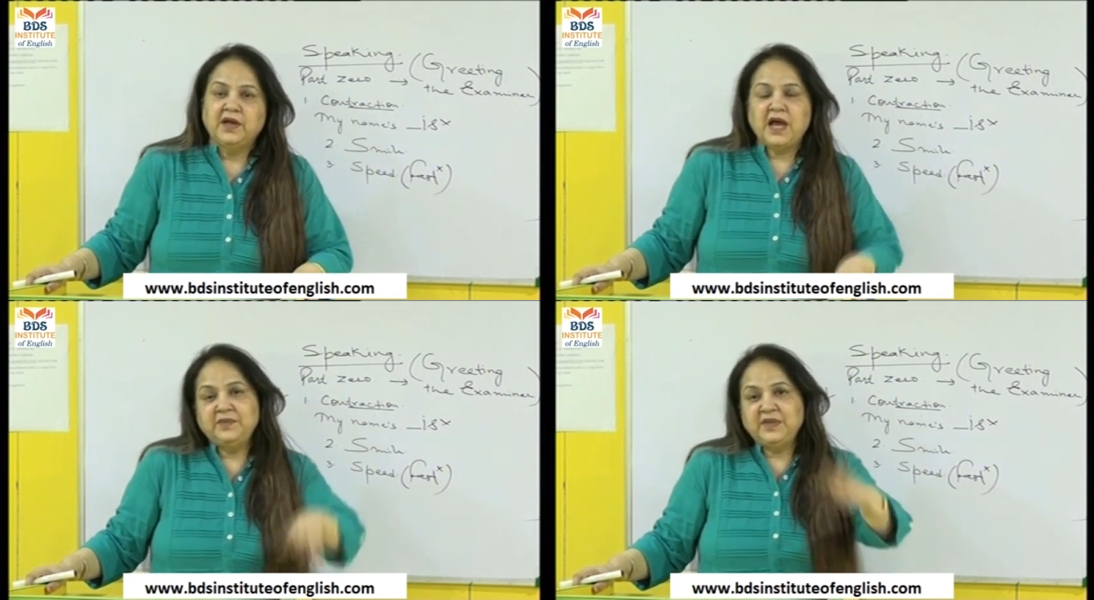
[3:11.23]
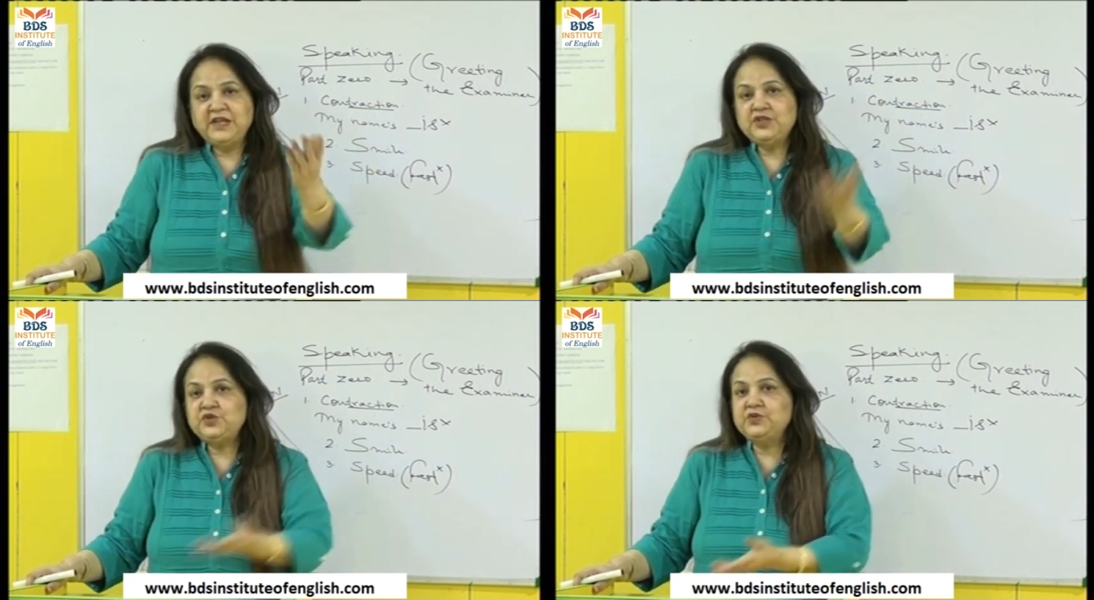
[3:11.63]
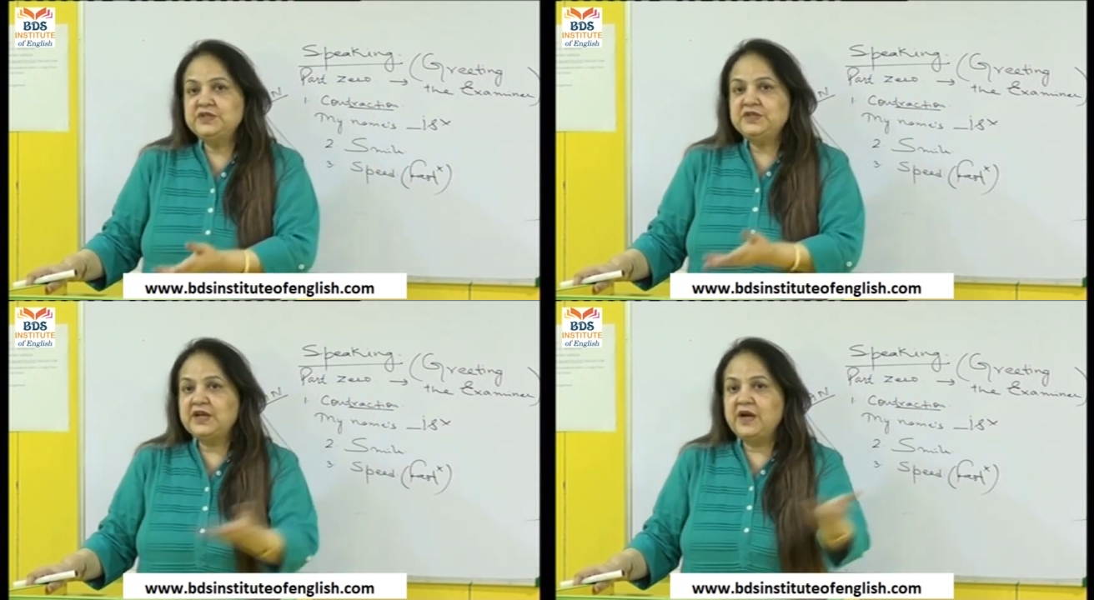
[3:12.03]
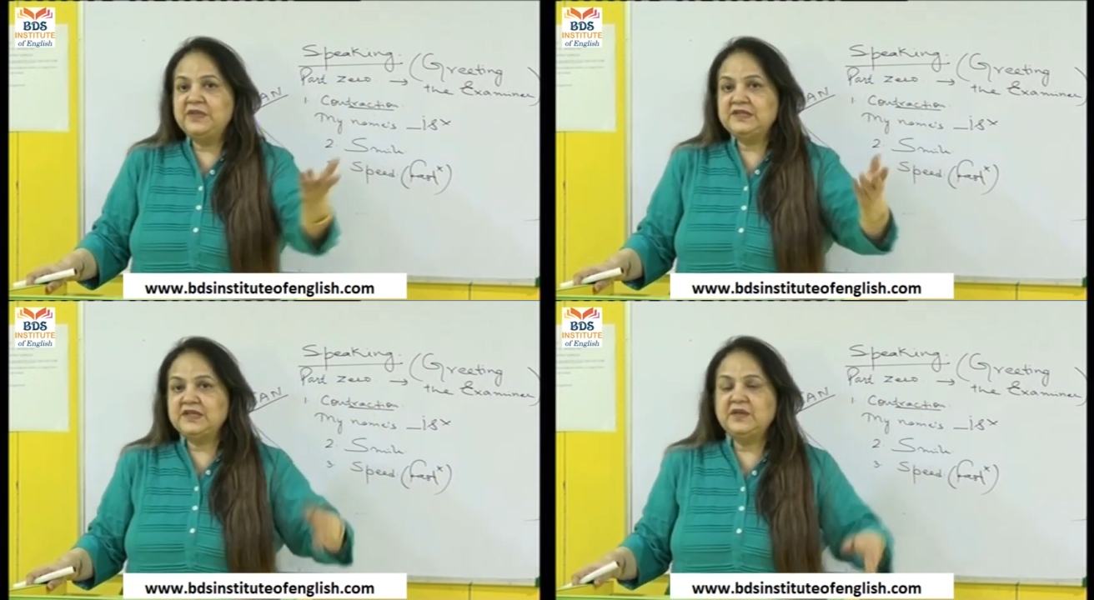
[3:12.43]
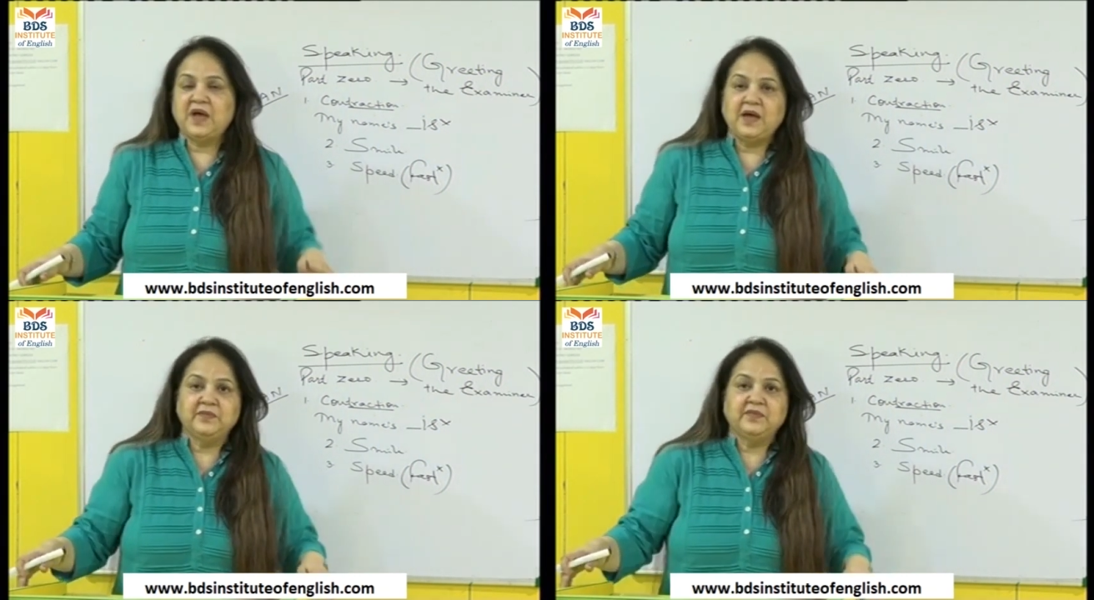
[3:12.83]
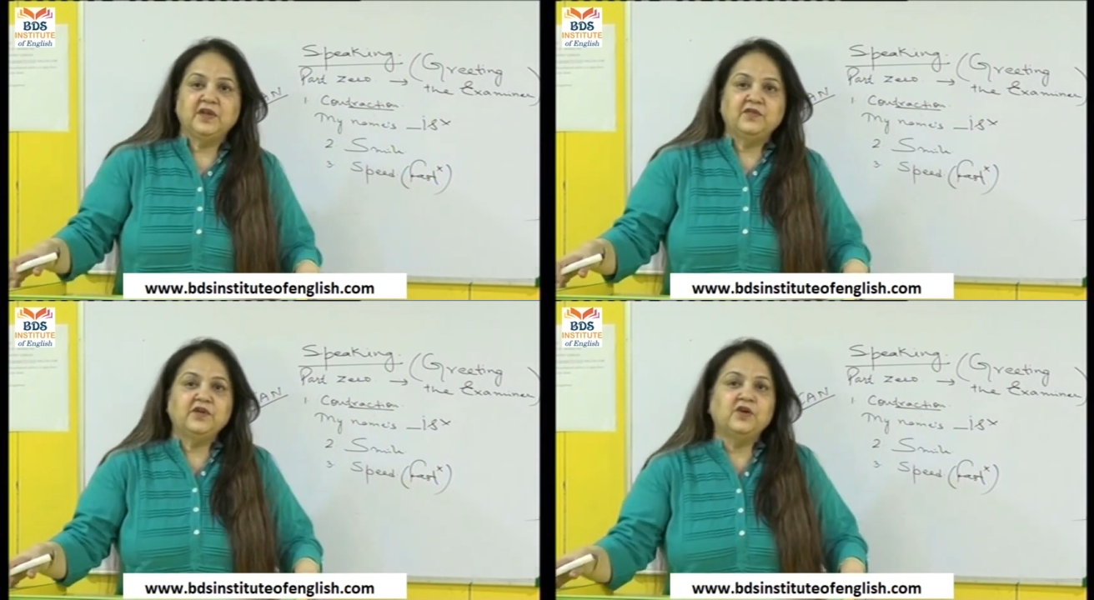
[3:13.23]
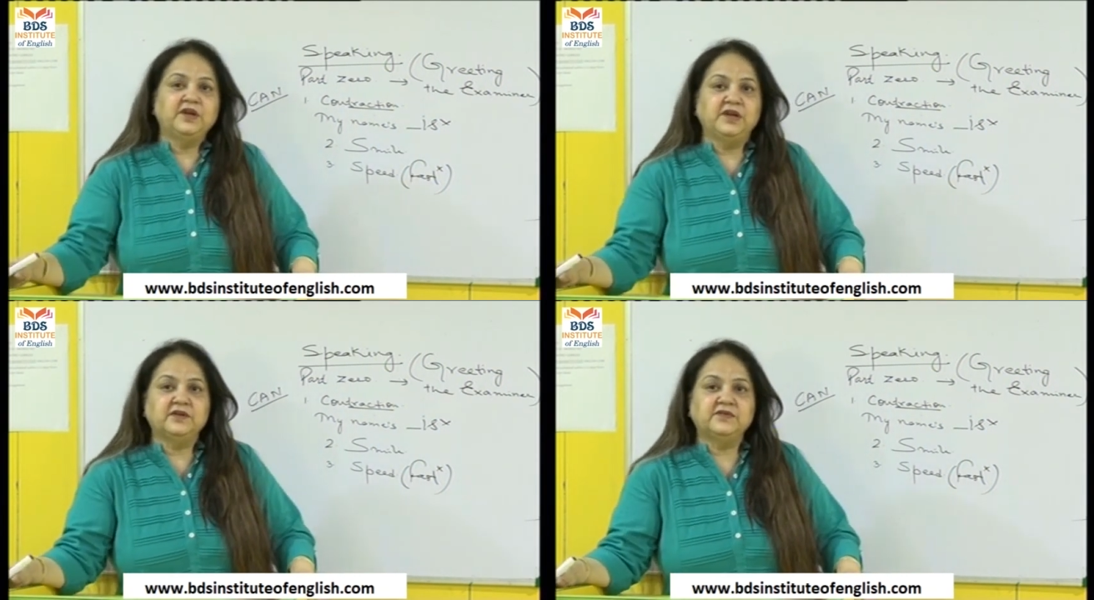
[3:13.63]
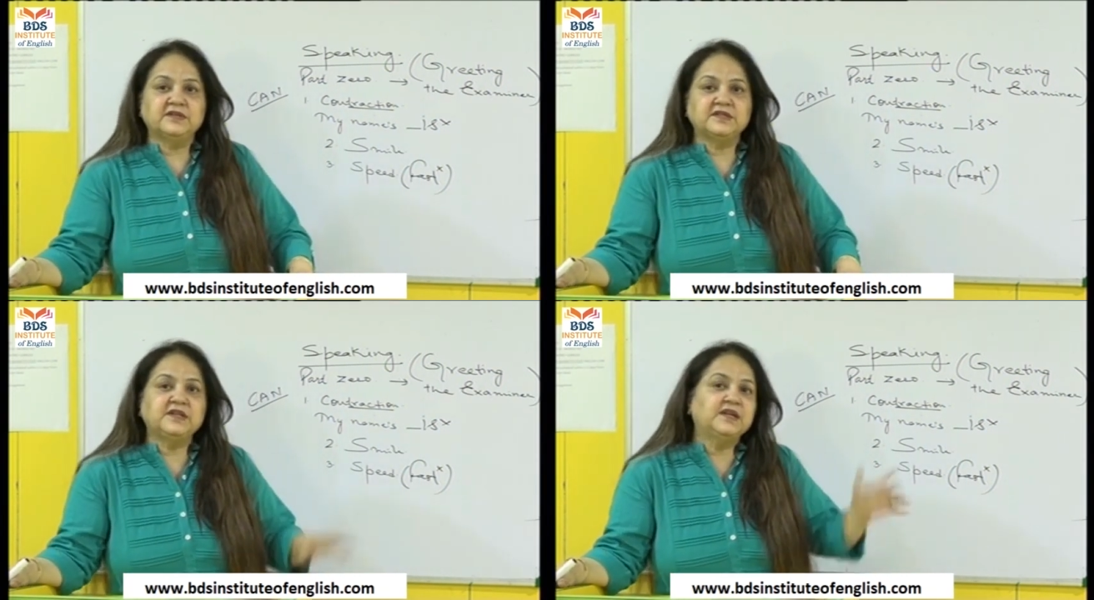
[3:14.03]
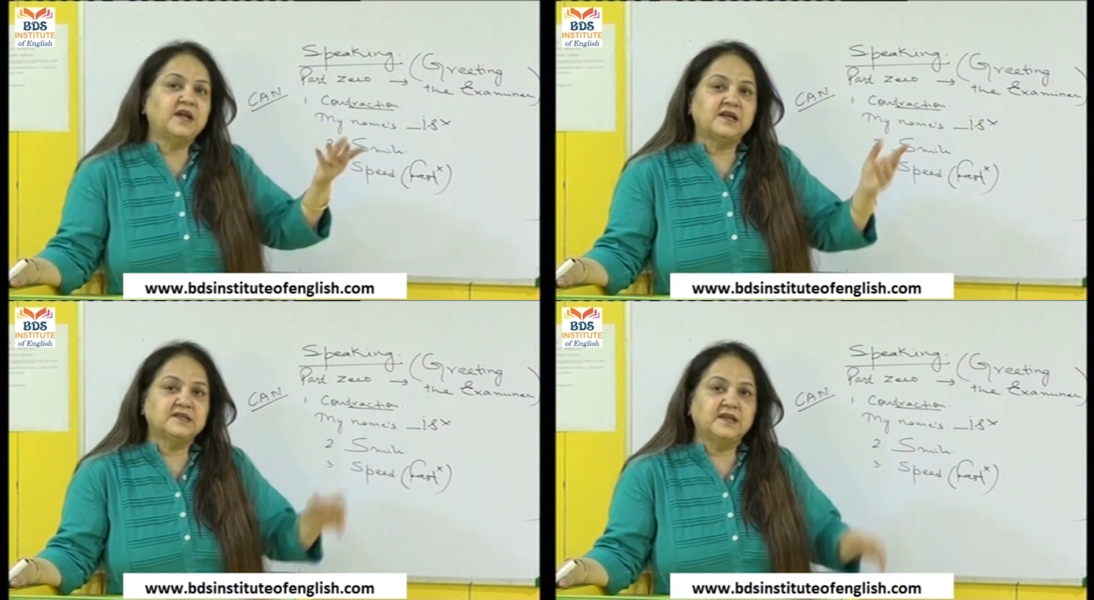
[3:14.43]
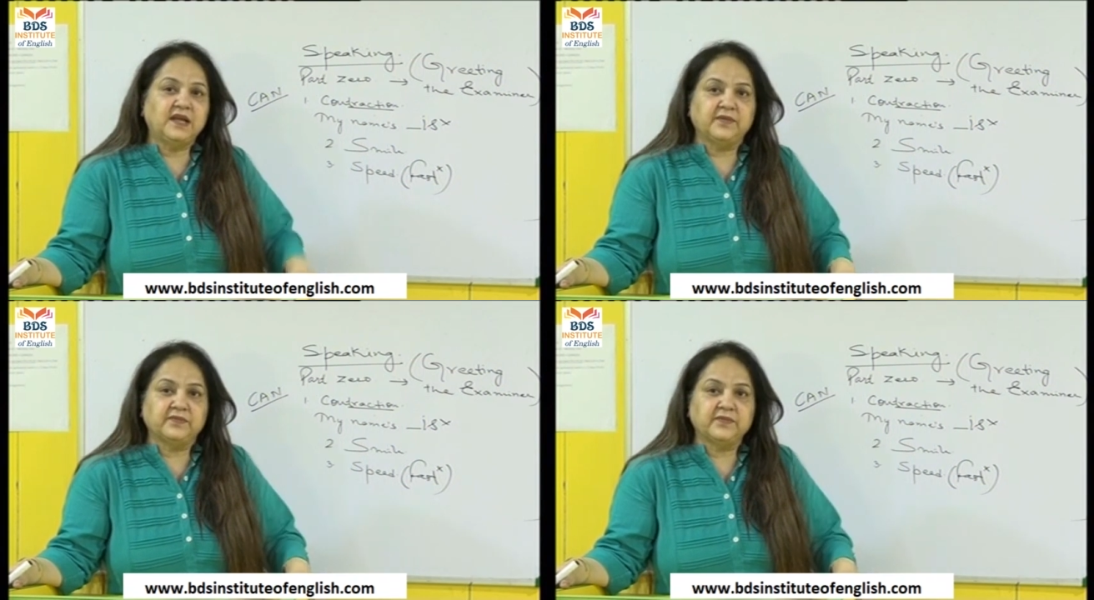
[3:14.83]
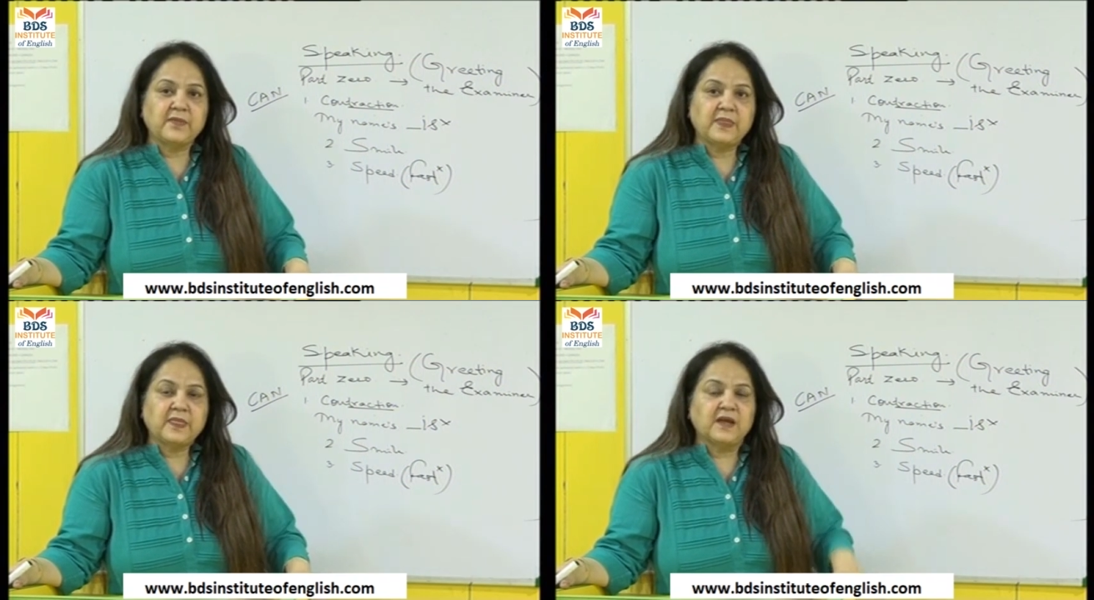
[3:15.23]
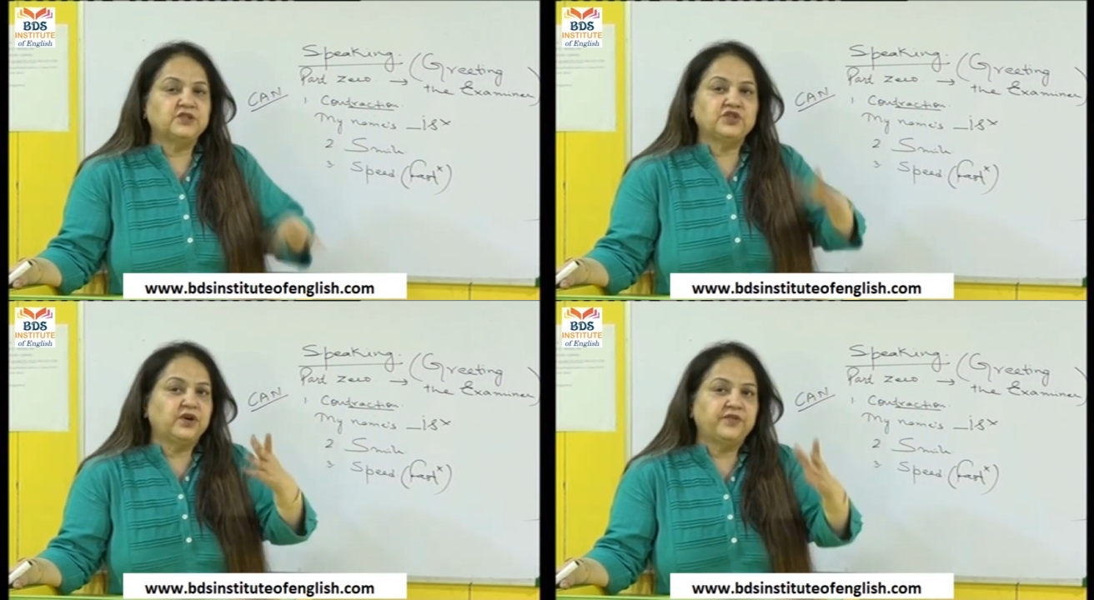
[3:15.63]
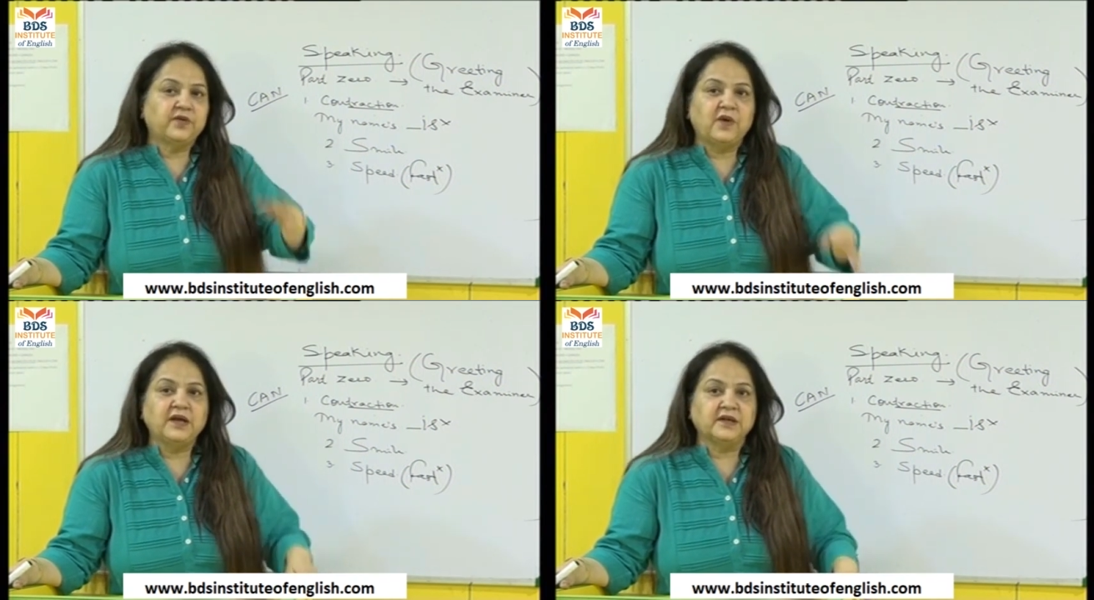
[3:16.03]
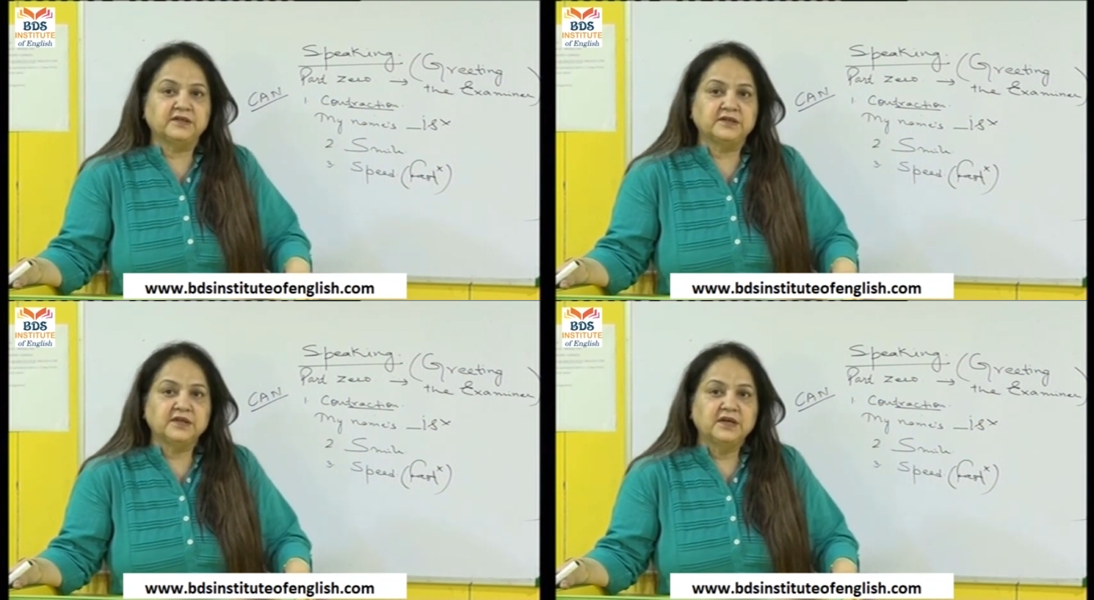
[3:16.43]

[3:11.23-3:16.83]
And many students, they come and say, ma'am, we got nervous. He didn't ask the name. It's not required.